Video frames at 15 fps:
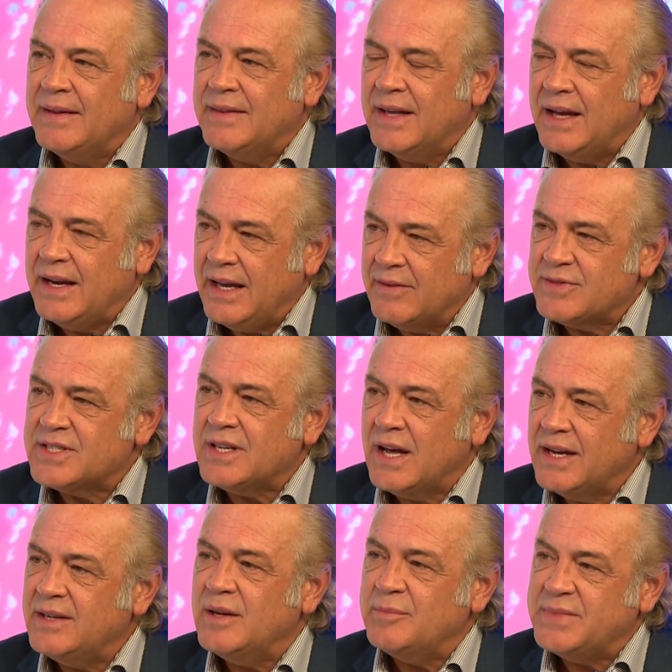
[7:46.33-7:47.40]
that have
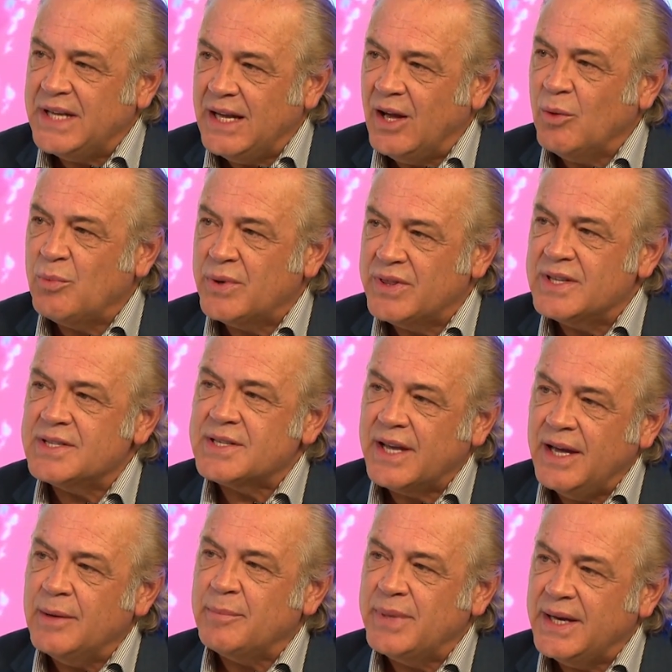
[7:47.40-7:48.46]
signed up to help with this
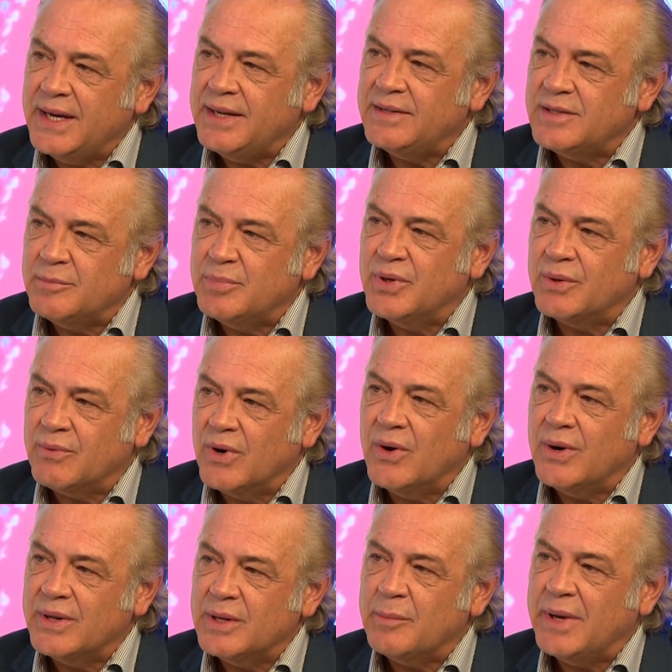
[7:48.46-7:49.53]
campaign to put Roe
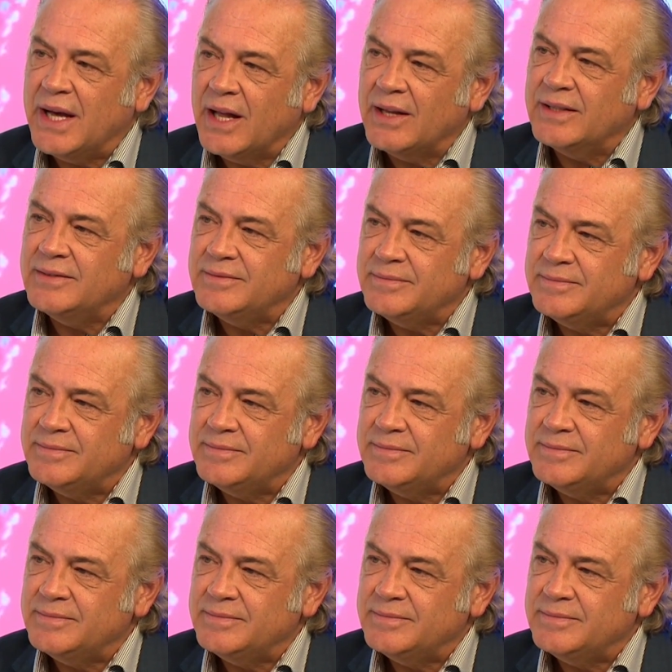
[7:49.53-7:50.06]
on the ballot.